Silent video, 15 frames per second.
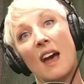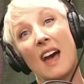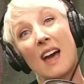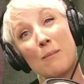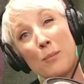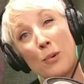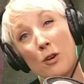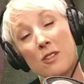
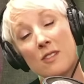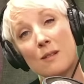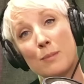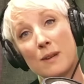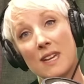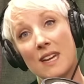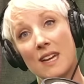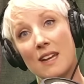And
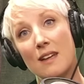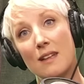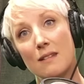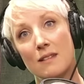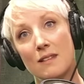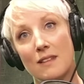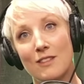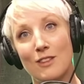possibly,
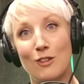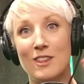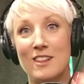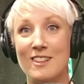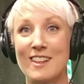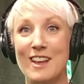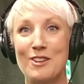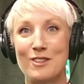though
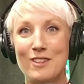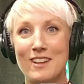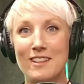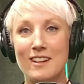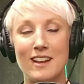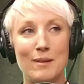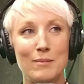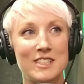this is outside
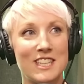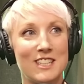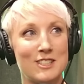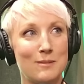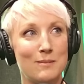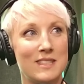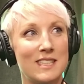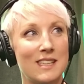the Climate Change
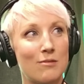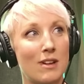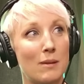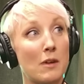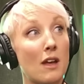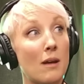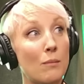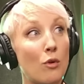Committee's
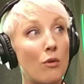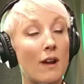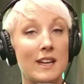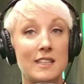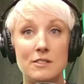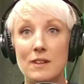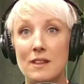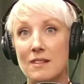remit, a more
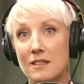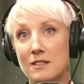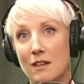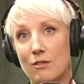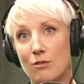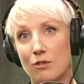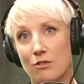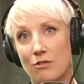activist
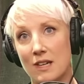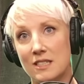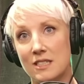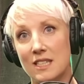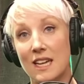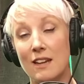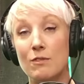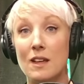industrial
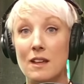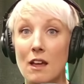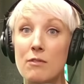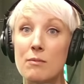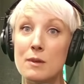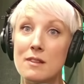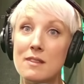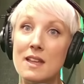strategy. If the
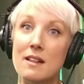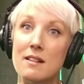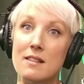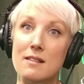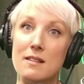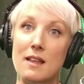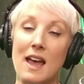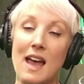government
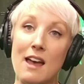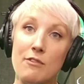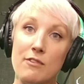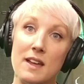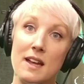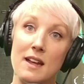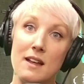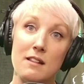thinks
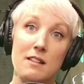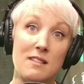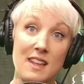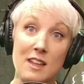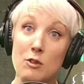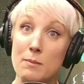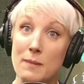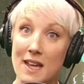having
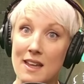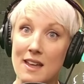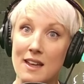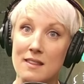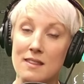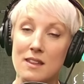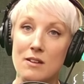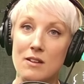steel making
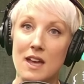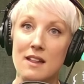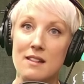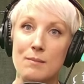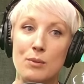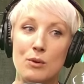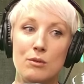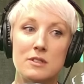in the UK is
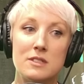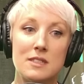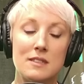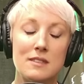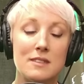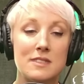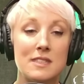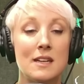
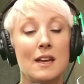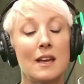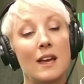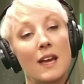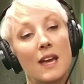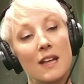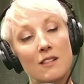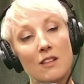important,
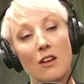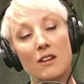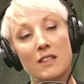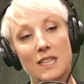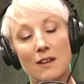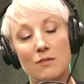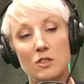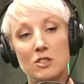it's going
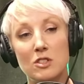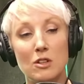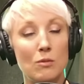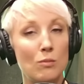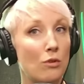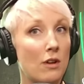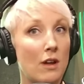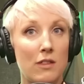to have to do
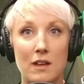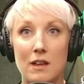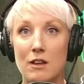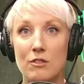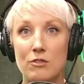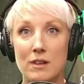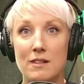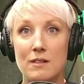what other
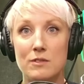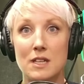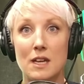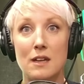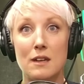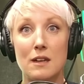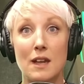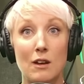countries have
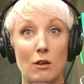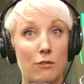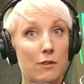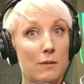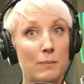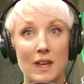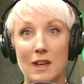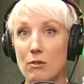done and
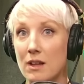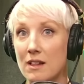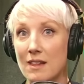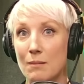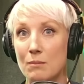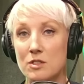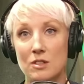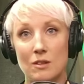offer bigger
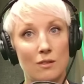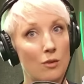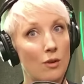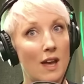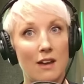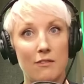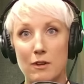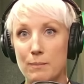exemptions or
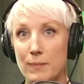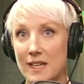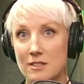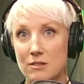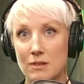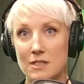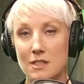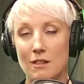have a
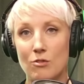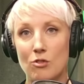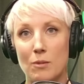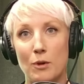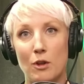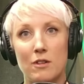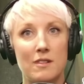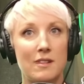better industrial
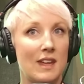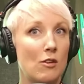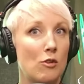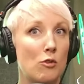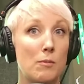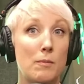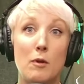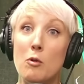policy
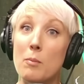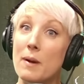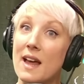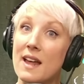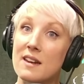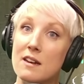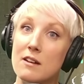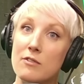or
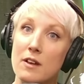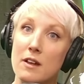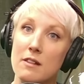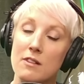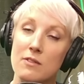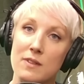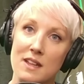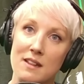plan in
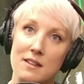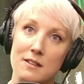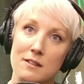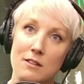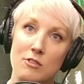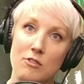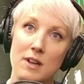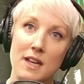advance for these
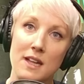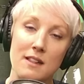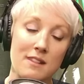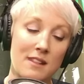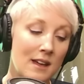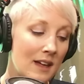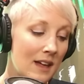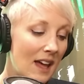
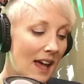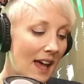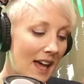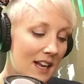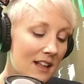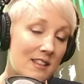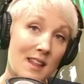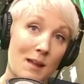industries
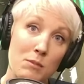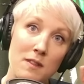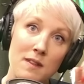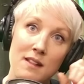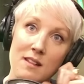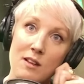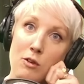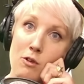and accept that
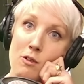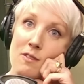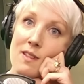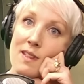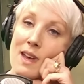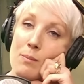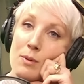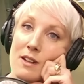there's a cost to
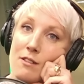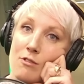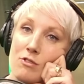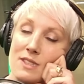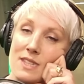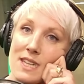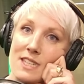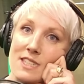that, but it's
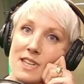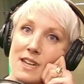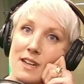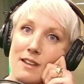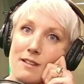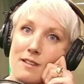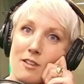strategic.